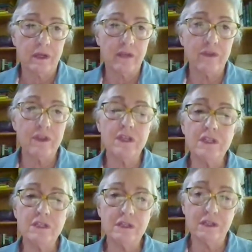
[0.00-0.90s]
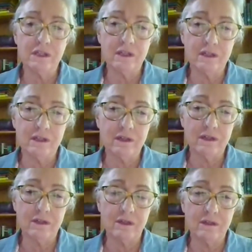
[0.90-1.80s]
And then
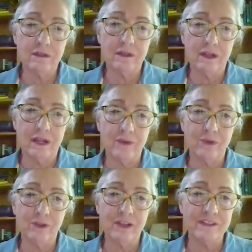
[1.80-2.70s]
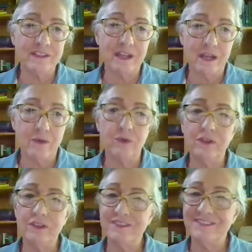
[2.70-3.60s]
I realized that I
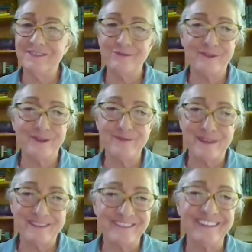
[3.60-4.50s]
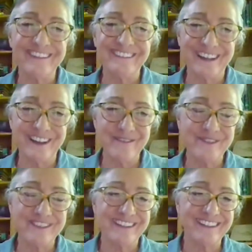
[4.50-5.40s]
really still fundamentally
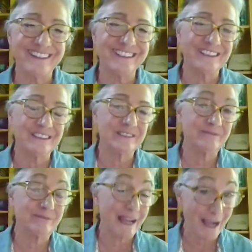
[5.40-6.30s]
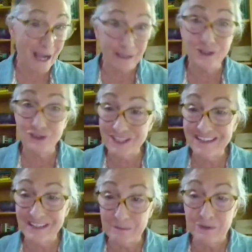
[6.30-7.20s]
loved
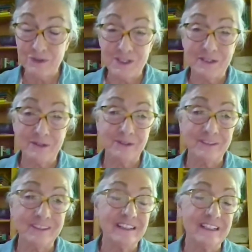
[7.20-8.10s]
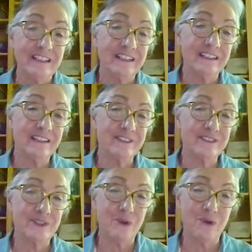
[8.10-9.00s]
biology in particular.
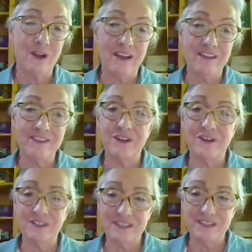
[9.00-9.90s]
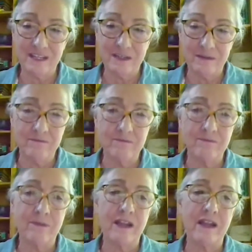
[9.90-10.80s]
So I started
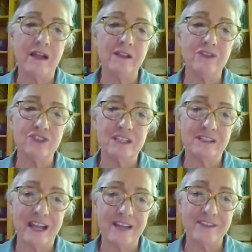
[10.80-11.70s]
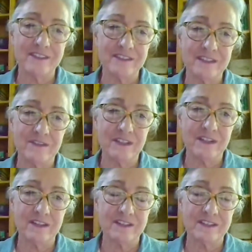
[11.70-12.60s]
taking biology classes, and then
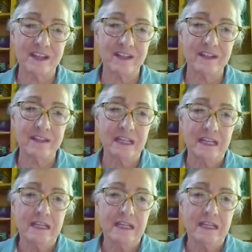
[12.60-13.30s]
I decided